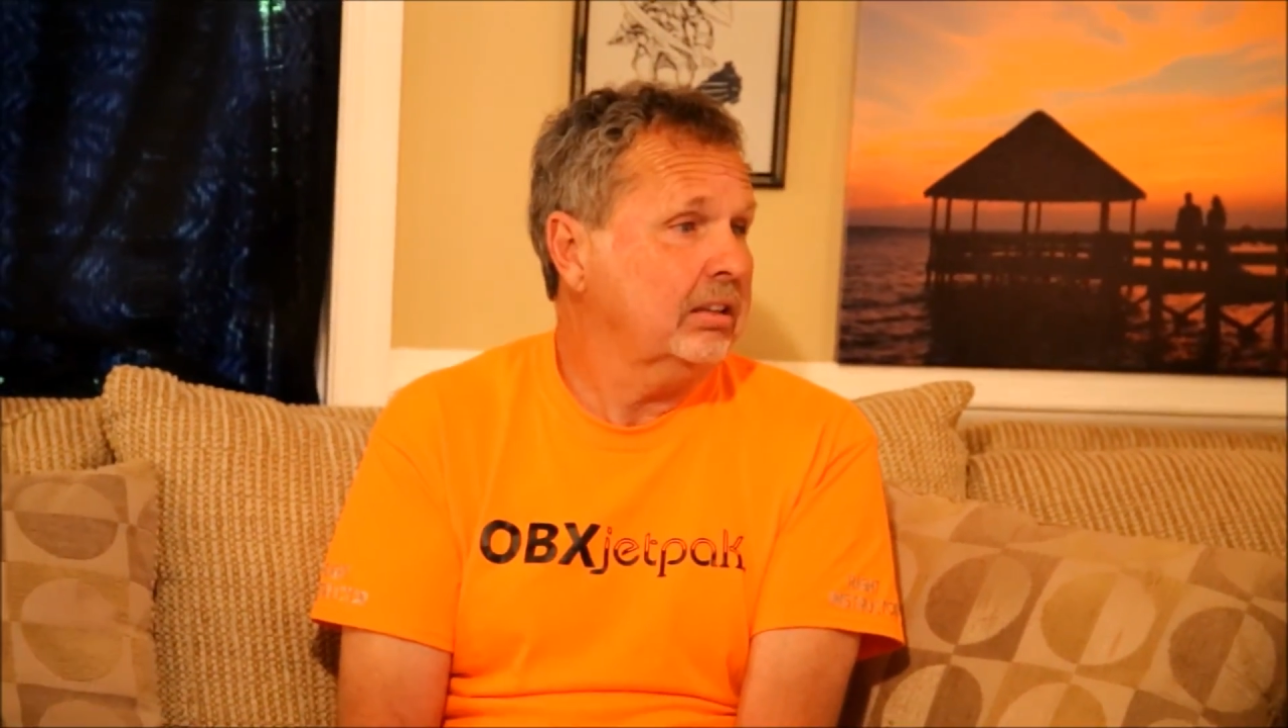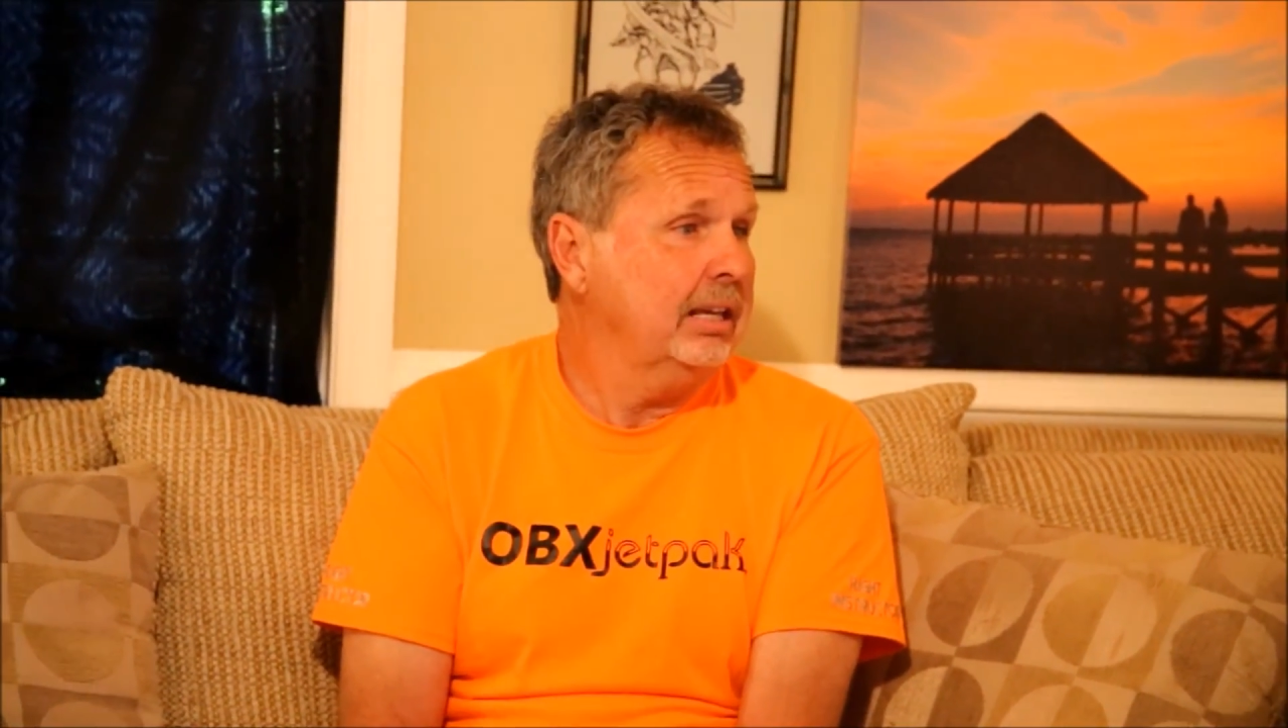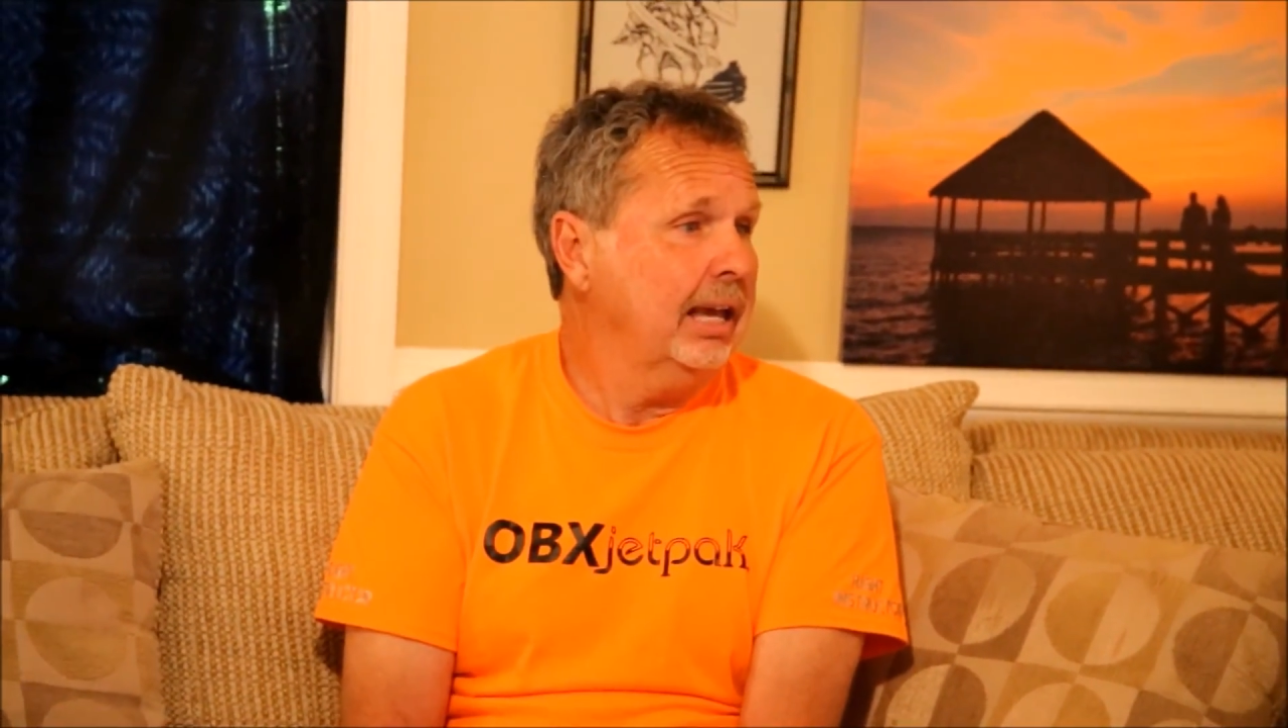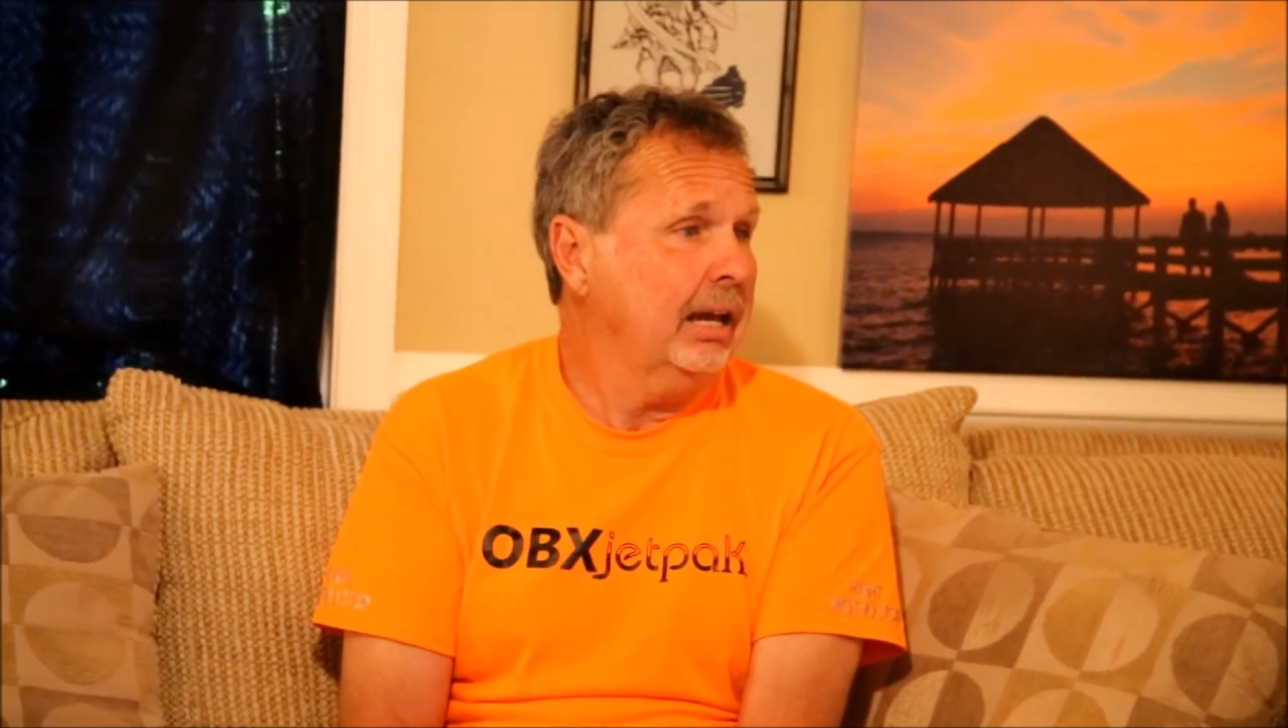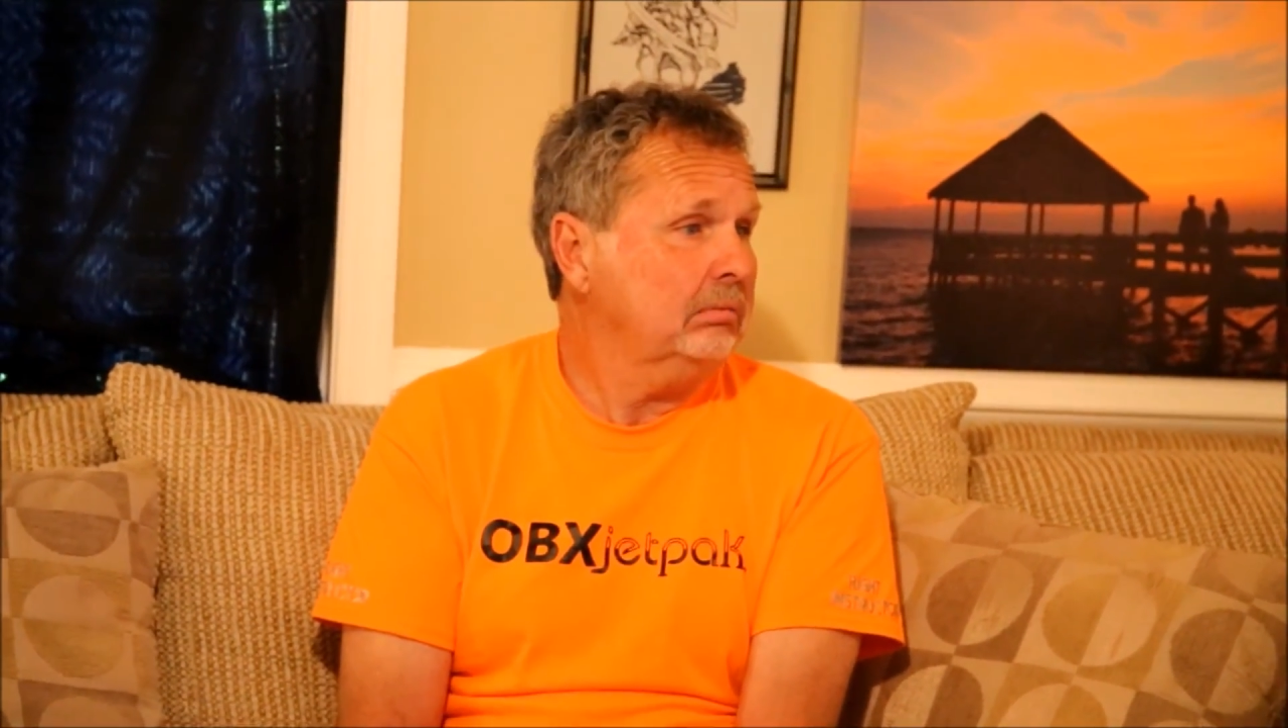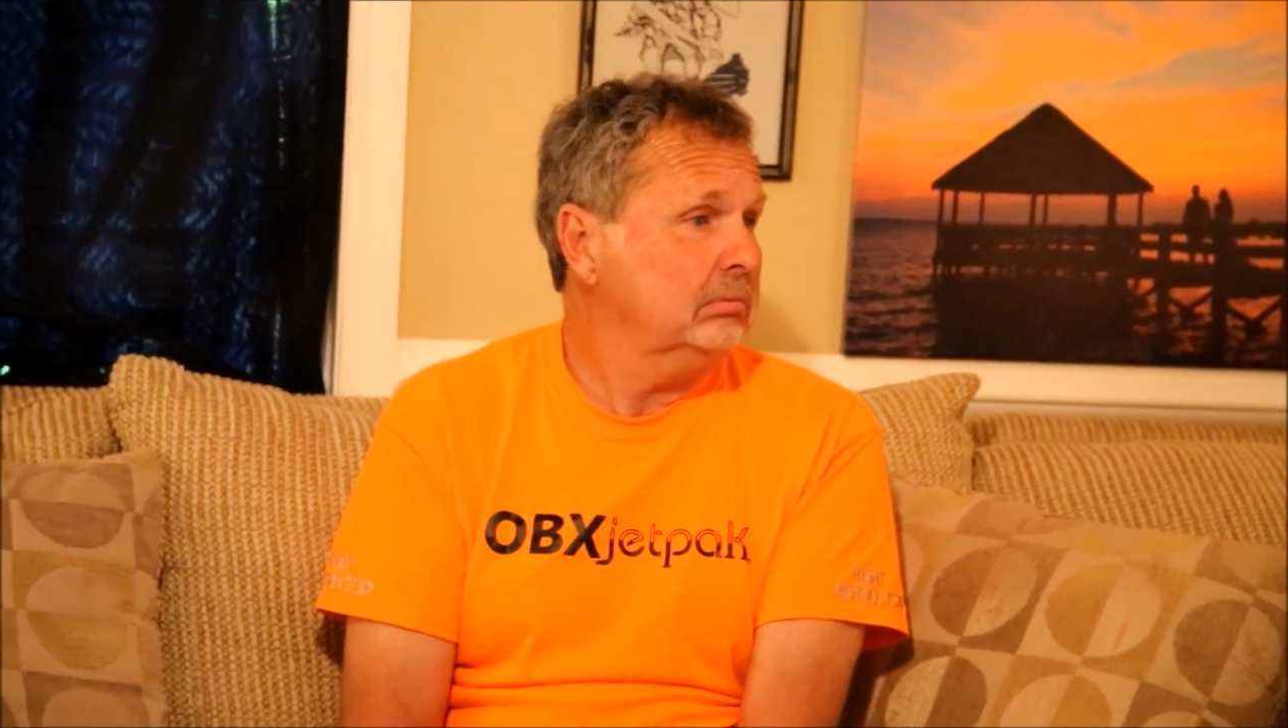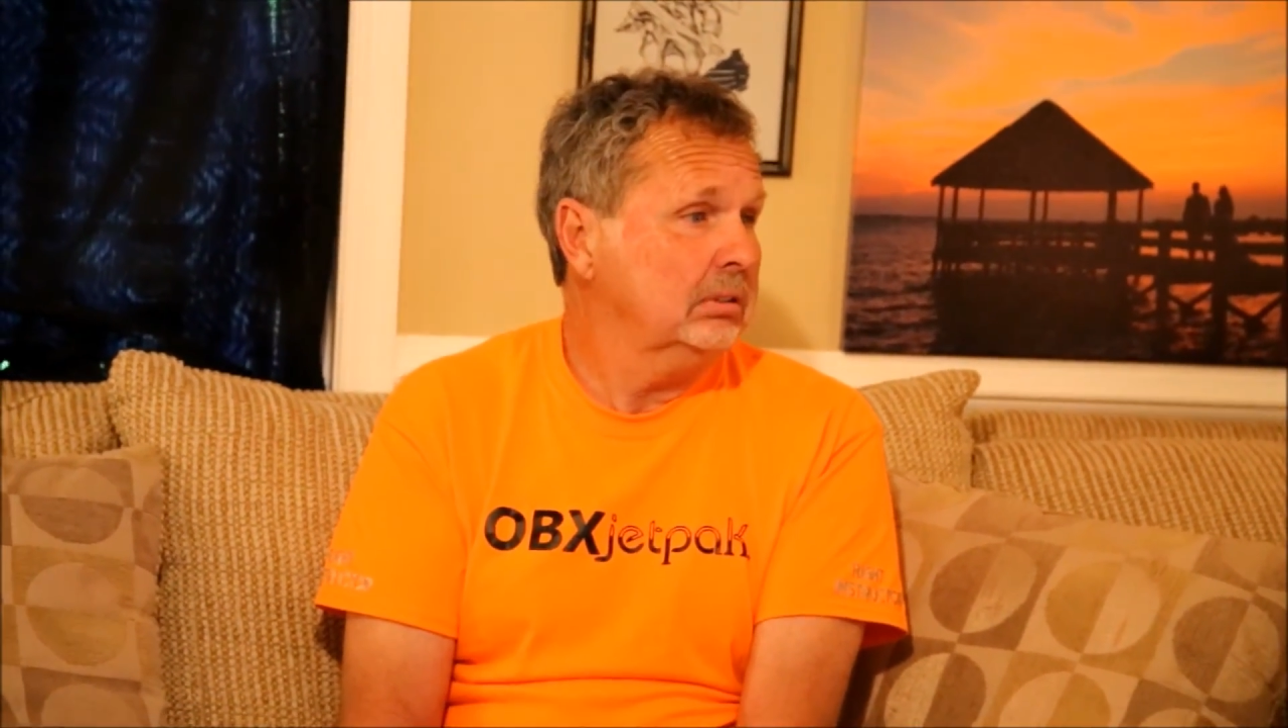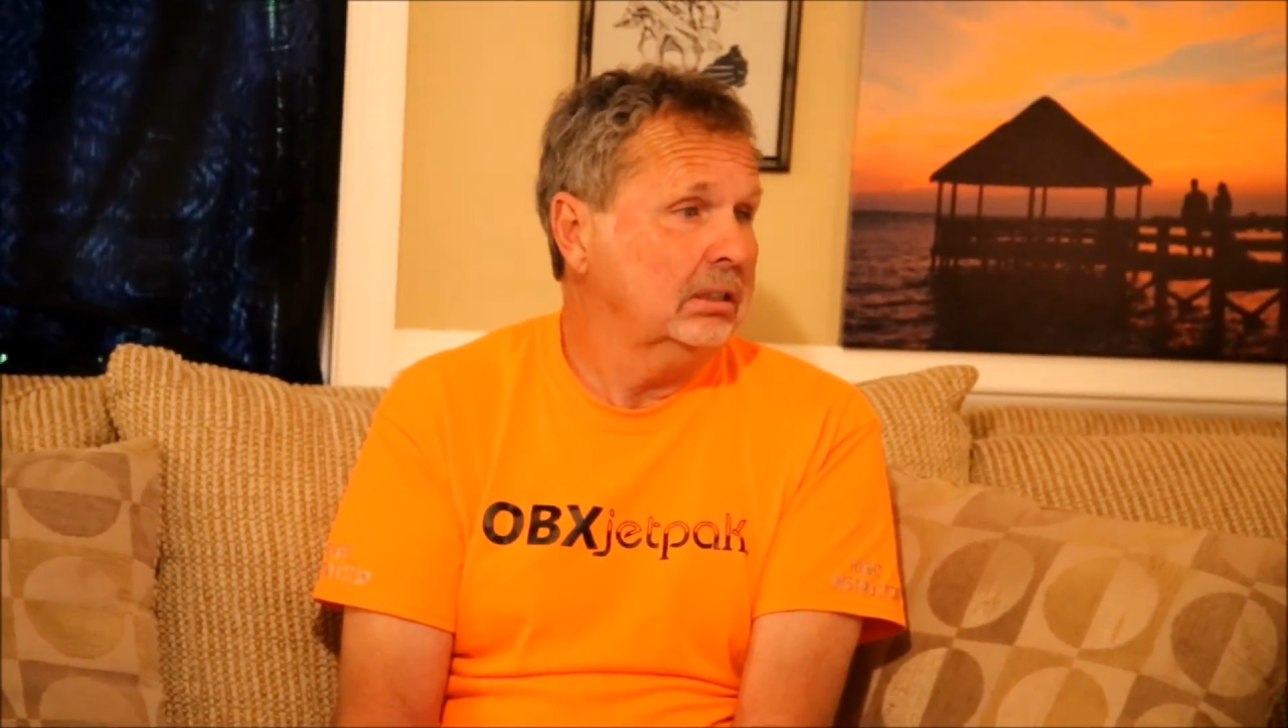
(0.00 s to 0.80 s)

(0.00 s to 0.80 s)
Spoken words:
ski out